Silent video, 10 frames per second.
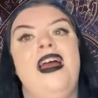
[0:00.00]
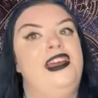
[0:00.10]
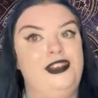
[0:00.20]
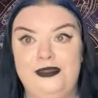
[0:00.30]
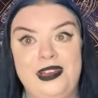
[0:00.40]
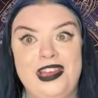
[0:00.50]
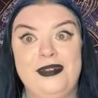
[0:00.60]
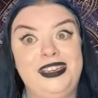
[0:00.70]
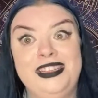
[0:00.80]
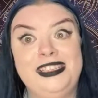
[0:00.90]
if we get
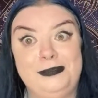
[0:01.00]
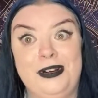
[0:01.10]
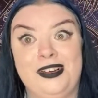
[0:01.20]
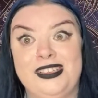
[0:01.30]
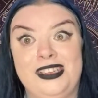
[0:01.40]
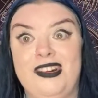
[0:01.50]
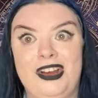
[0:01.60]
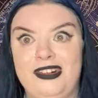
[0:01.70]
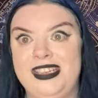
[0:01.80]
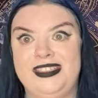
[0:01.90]
one in this box, and I
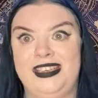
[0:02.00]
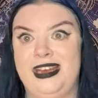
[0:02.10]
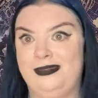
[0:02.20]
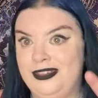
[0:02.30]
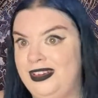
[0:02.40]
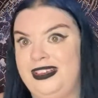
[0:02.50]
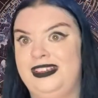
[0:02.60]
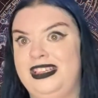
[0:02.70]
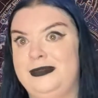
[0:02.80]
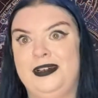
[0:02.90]
honestly am not looking
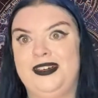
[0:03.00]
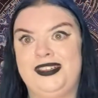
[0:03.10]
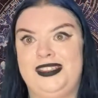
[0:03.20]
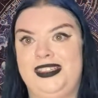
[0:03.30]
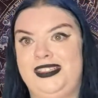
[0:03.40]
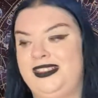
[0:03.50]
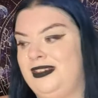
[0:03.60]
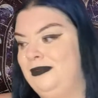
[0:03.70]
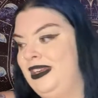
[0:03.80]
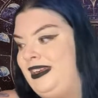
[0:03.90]
at this box, this is
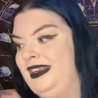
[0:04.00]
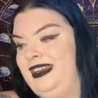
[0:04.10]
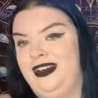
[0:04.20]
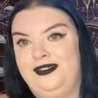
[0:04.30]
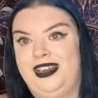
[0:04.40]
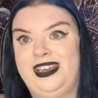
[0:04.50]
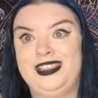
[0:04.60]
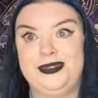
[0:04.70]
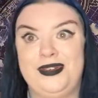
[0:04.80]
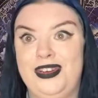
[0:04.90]
completely over here,
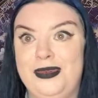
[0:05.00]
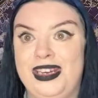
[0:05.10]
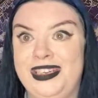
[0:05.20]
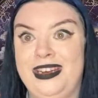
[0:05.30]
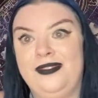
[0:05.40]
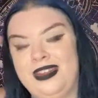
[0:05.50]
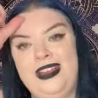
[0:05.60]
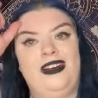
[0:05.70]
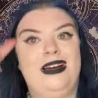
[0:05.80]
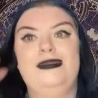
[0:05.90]
so I have no idea.
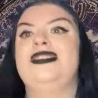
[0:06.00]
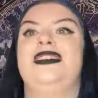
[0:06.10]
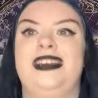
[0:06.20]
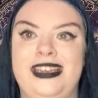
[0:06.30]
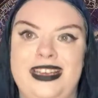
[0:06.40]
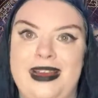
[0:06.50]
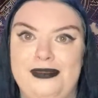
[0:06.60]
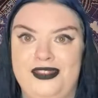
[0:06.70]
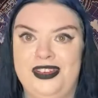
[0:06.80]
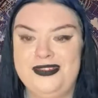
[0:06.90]
I'm just looking at the
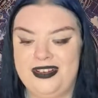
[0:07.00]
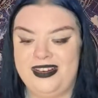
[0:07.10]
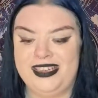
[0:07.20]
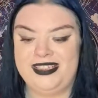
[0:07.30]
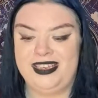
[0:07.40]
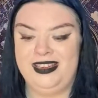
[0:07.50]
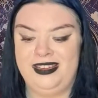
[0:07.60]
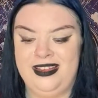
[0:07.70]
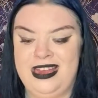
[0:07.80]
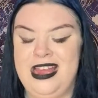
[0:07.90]
camera for you guys.
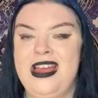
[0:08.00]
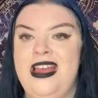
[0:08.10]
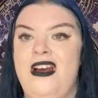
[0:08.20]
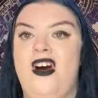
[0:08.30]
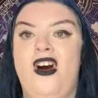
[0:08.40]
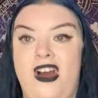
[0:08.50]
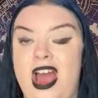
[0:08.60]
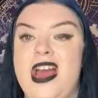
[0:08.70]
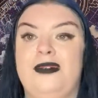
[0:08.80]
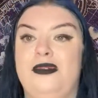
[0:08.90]

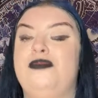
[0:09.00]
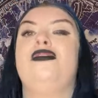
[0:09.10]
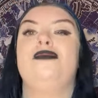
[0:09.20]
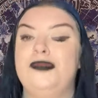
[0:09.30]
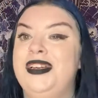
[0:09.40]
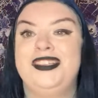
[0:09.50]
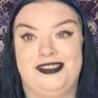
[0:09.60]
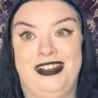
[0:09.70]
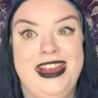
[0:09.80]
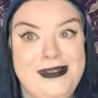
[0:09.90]
I will probably
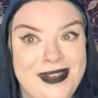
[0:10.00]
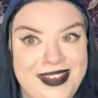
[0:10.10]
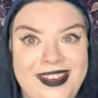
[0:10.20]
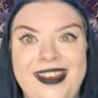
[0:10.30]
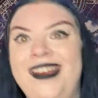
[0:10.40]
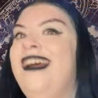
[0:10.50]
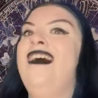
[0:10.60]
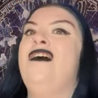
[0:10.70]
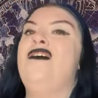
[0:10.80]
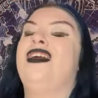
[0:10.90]
scream
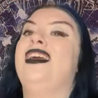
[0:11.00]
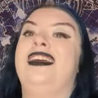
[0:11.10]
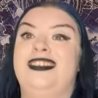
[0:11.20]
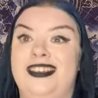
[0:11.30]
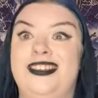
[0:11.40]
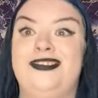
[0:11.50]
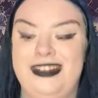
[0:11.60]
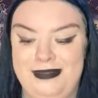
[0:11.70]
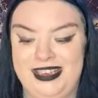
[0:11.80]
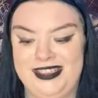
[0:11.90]
or get
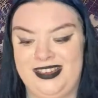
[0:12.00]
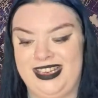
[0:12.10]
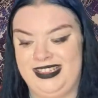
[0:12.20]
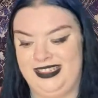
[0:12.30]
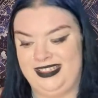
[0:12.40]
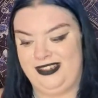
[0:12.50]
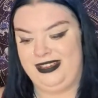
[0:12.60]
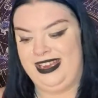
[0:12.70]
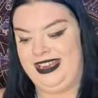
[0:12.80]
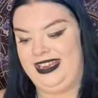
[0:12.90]
extremely excited. So
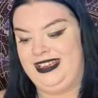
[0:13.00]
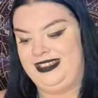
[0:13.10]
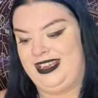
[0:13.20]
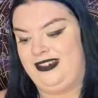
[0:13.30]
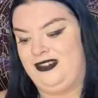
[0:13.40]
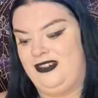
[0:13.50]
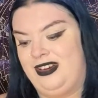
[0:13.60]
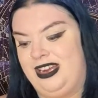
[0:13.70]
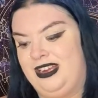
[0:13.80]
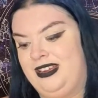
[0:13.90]
here is
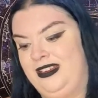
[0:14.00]
our